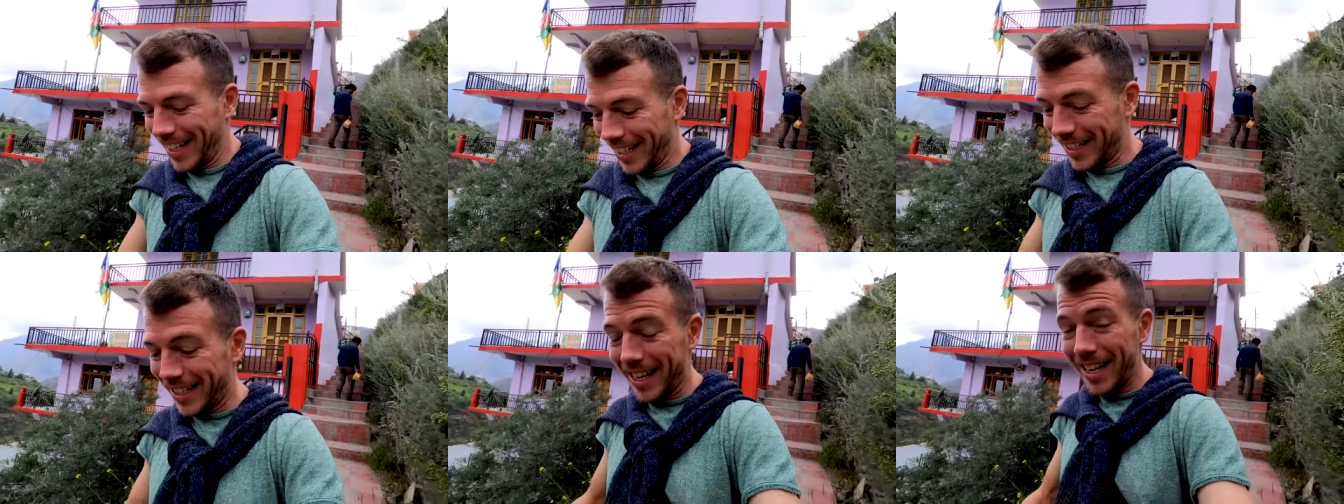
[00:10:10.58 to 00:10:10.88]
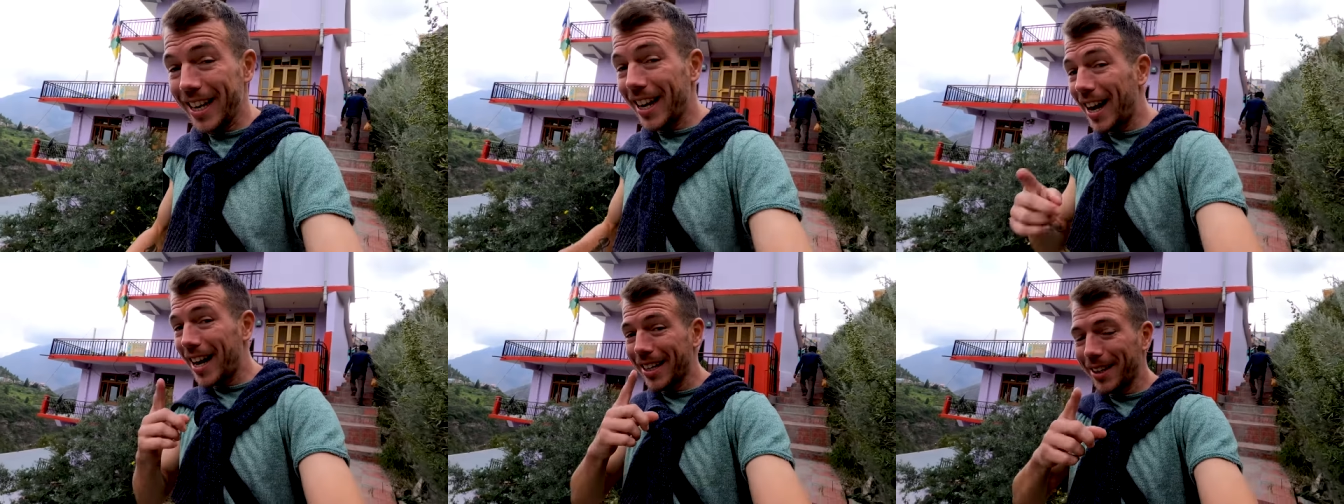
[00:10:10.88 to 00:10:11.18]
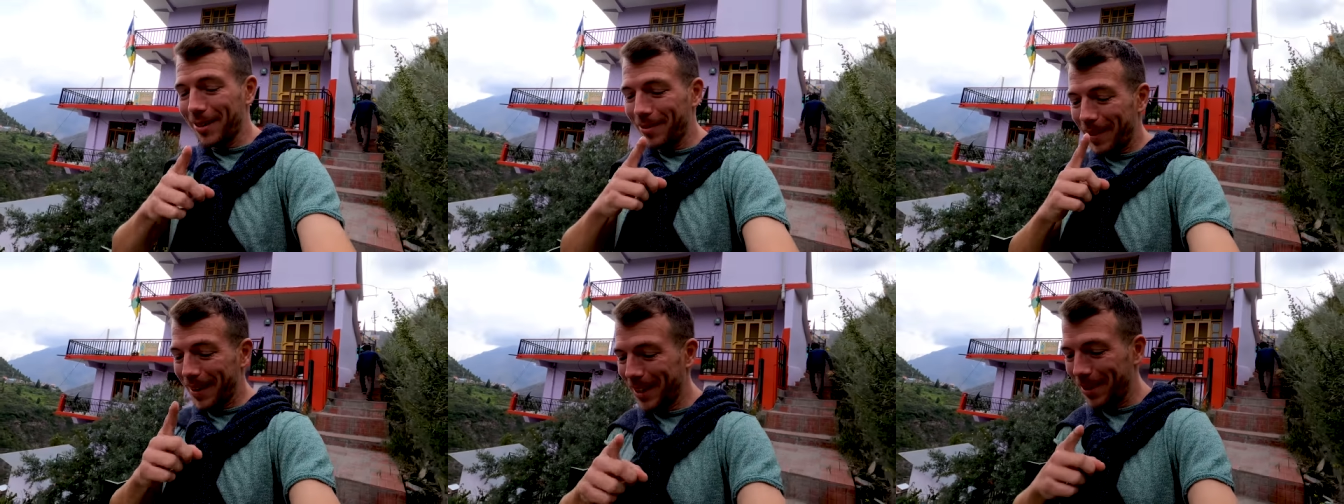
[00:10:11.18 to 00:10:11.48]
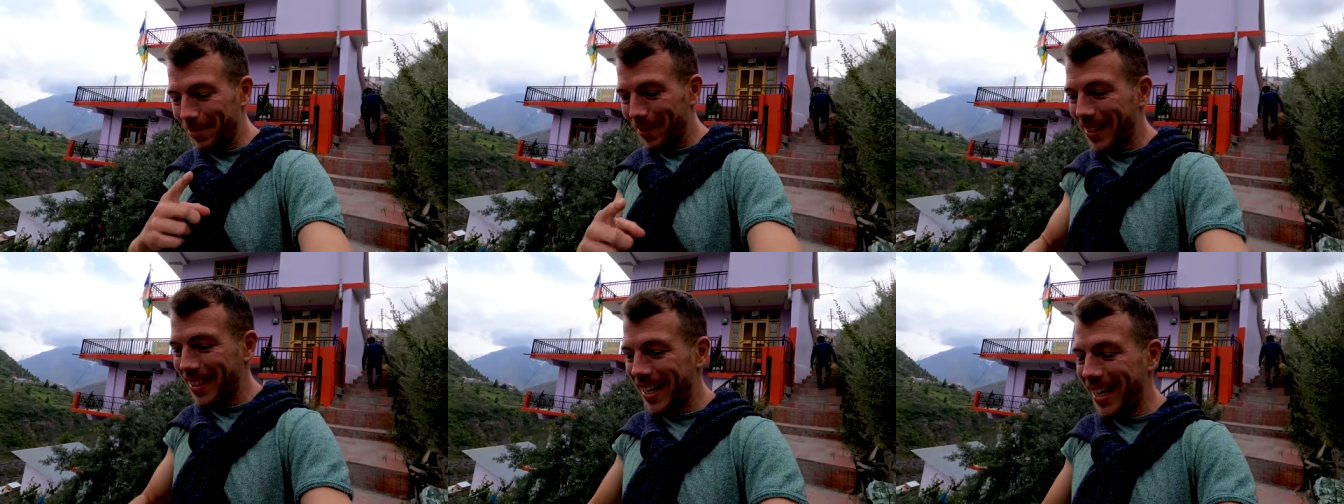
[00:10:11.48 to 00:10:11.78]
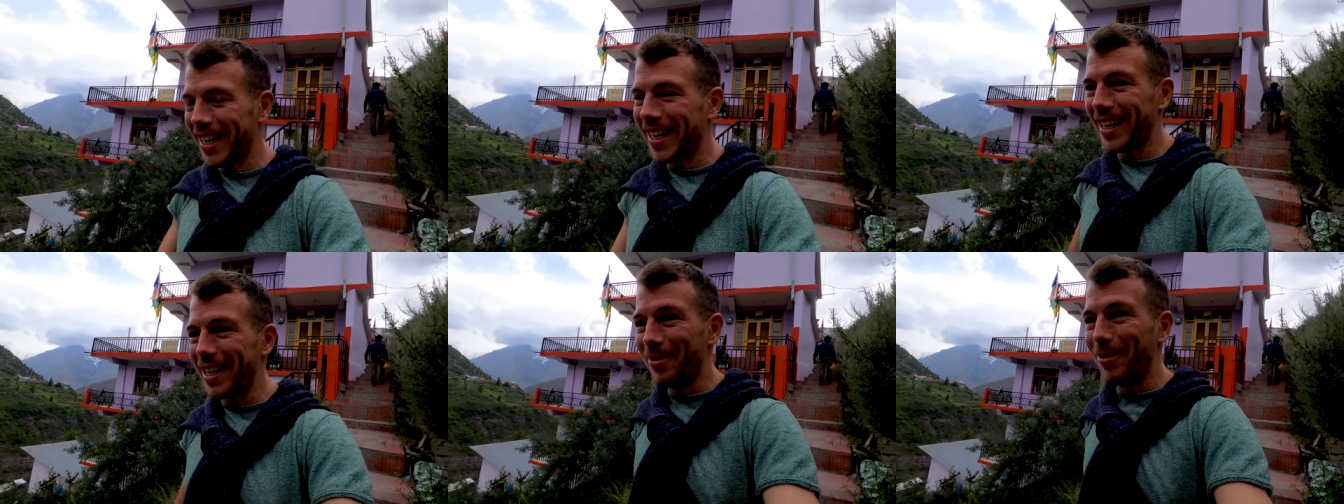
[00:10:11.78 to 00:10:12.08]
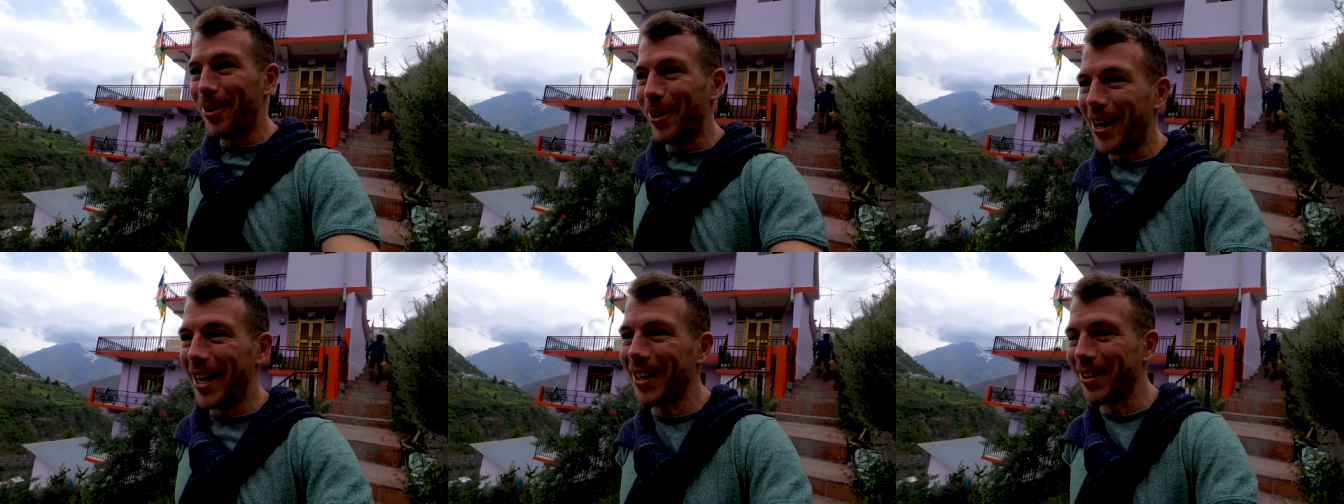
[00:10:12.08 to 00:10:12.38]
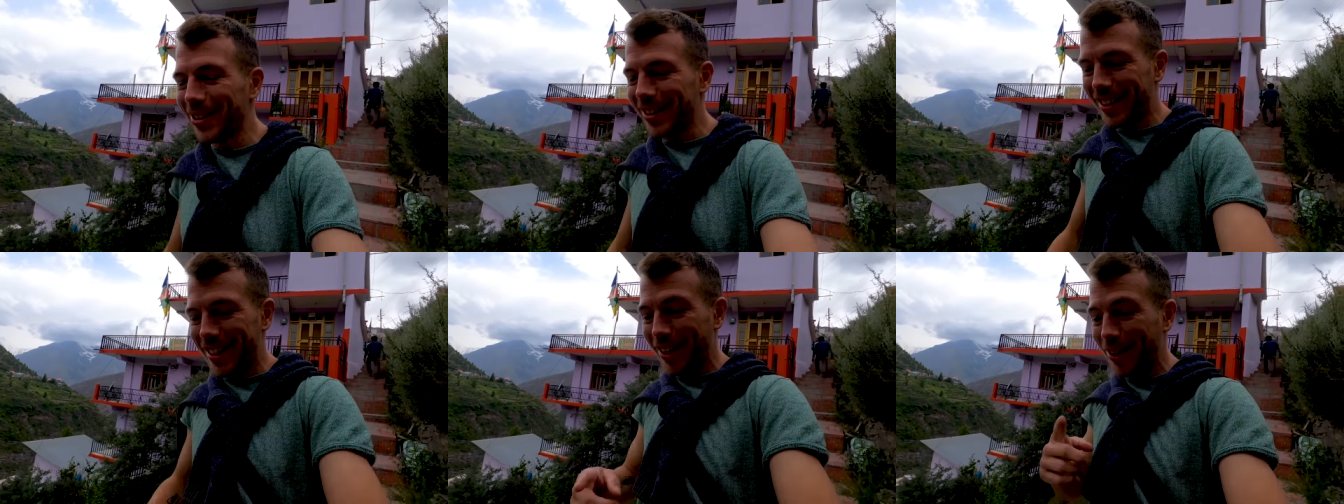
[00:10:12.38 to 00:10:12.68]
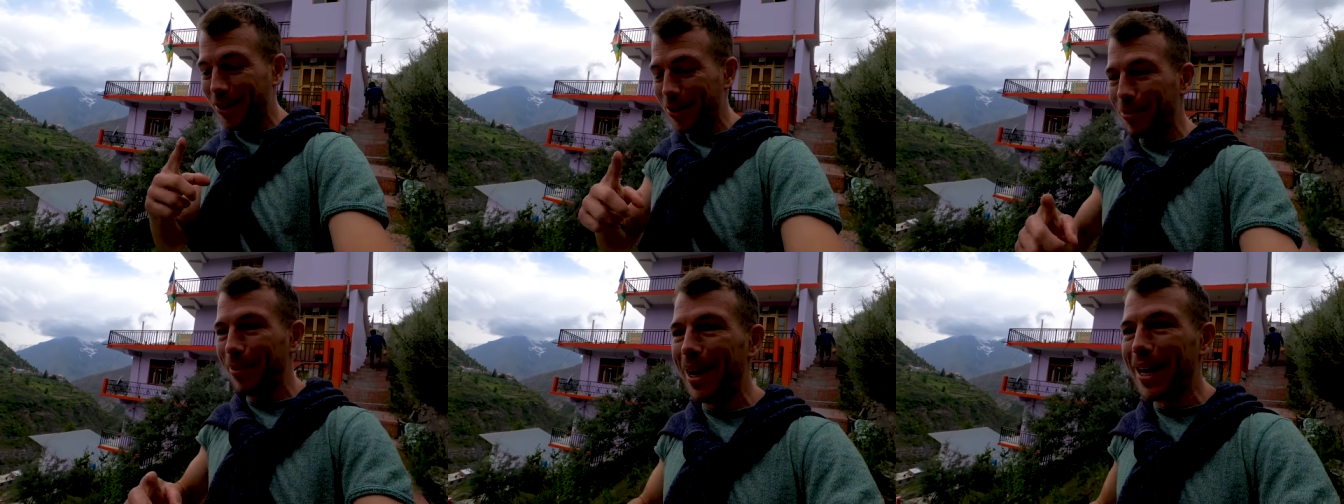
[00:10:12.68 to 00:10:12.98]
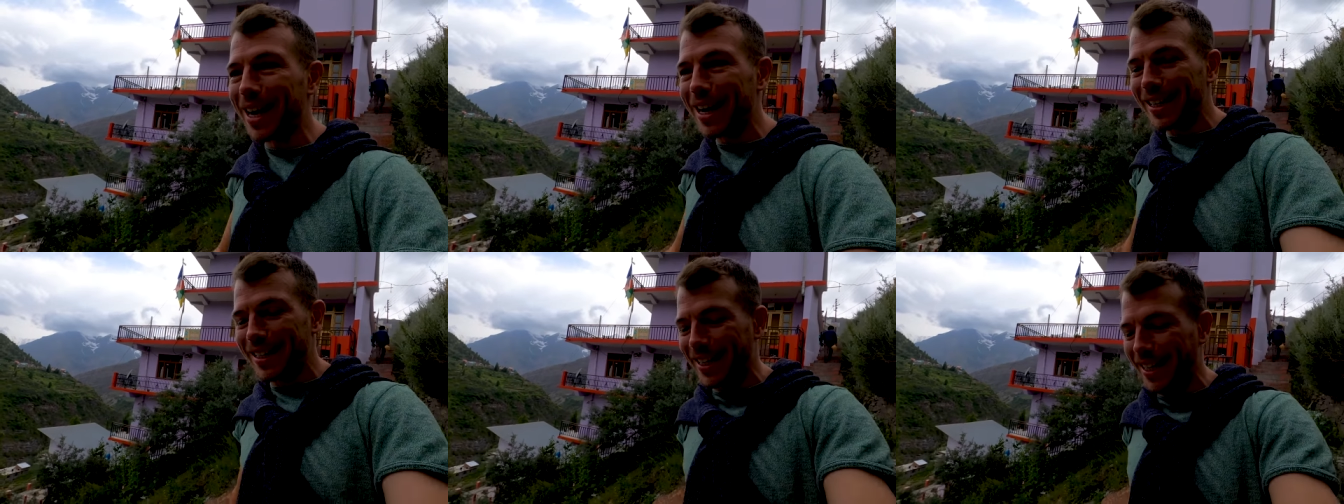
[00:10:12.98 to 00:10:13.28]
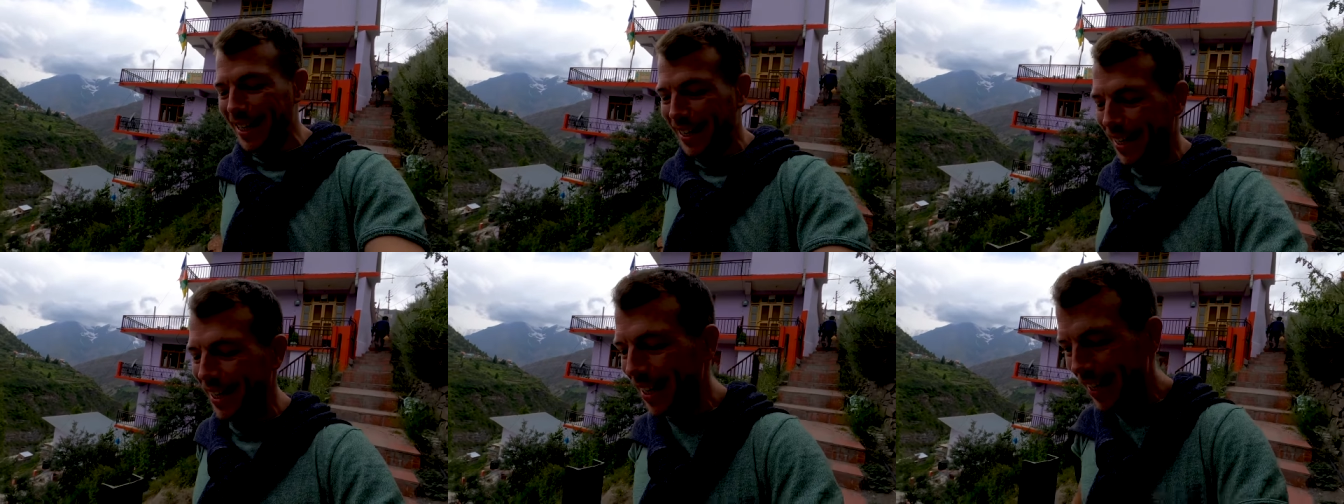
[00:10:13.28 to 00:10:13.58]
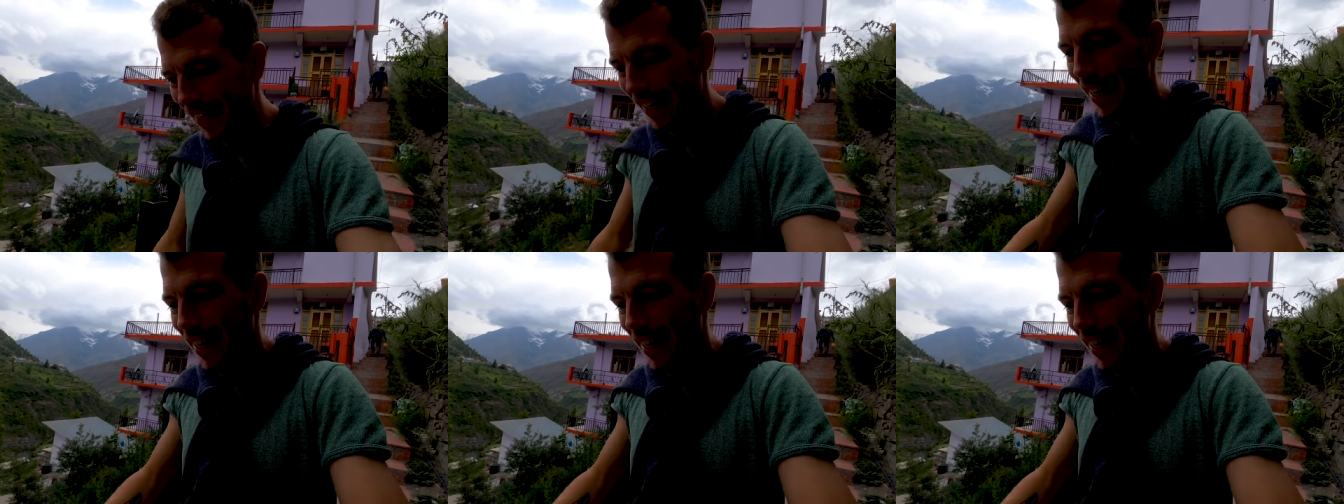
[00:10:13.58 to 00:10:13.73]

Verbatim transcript: You see now, I don't make the mistake anymore. I don't say Tumara Din.